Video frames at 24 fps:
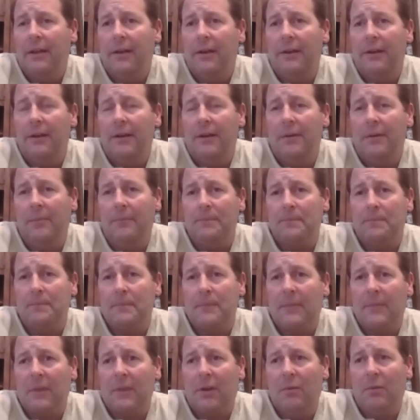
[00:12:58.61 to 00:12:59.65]

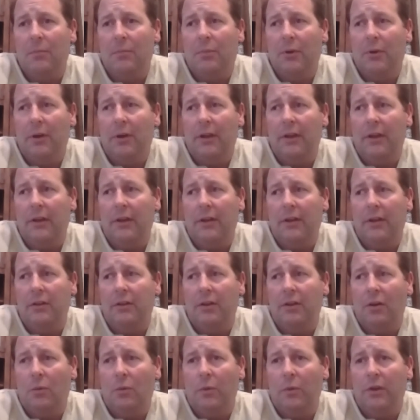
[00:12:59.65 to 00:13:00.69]
But,
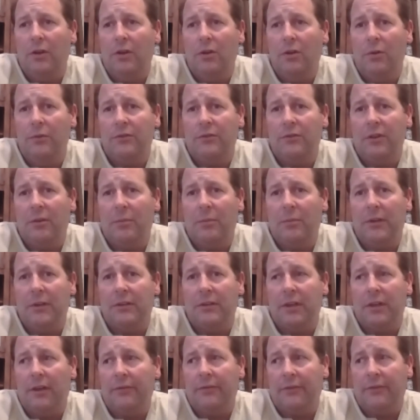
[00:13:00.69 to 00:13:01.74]
we knew it was going to be a
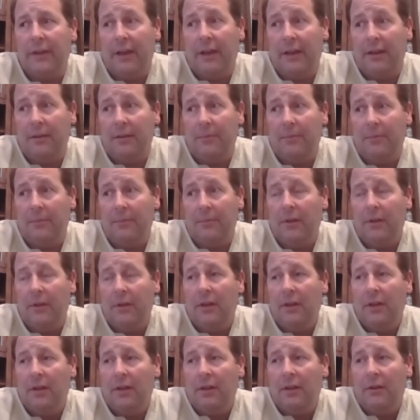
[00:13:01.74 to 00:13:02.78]
tough game.
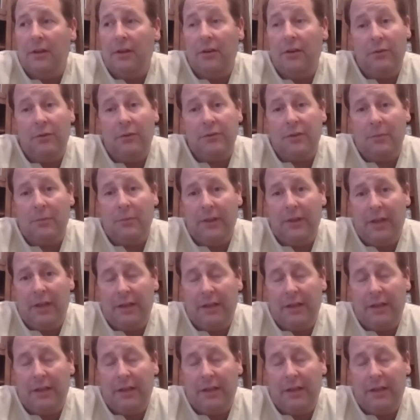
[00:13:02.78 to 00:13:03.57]
Didn't know it was going to be that